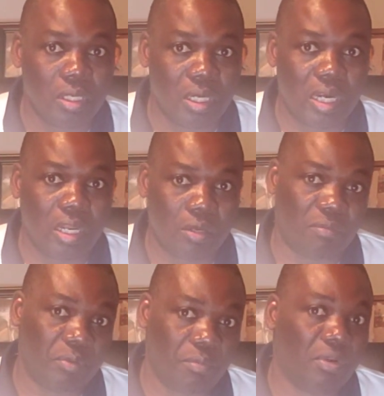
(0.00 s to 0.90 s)
A lot
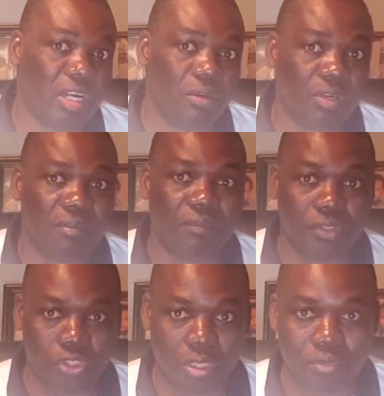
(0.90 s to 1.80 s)
of people are looking for
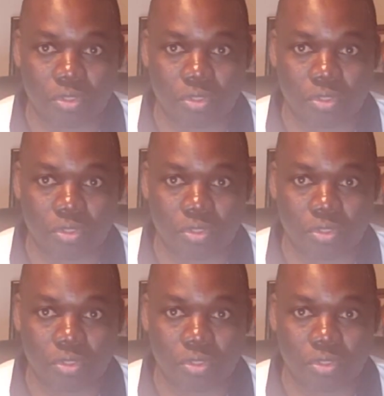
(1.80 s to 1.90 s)
jobs.